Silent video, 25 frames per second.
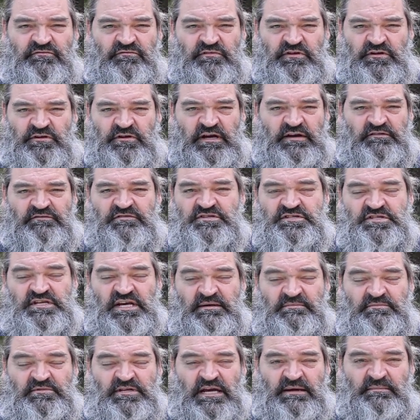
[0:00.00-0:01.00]
you have the
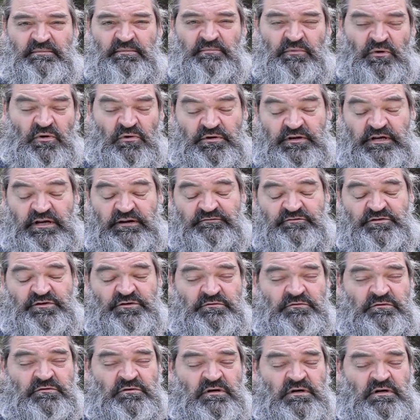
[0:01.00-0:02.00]
same type of bow. You have
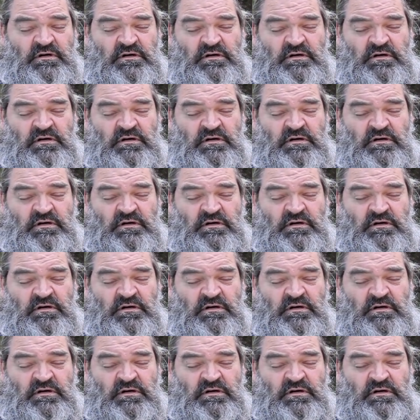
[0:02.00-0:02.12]
two